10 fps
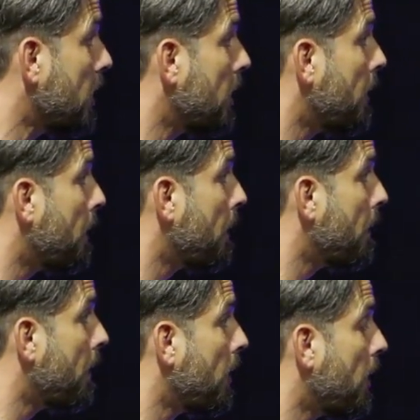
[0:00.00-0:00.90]

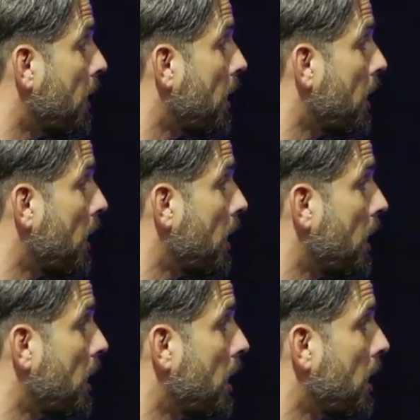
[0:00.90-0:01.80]

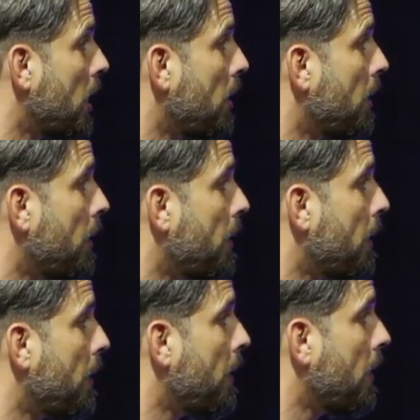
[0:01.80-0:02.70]

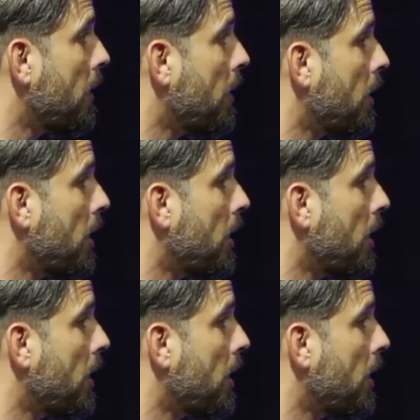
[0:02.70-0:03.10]
No one is speaking in this clip.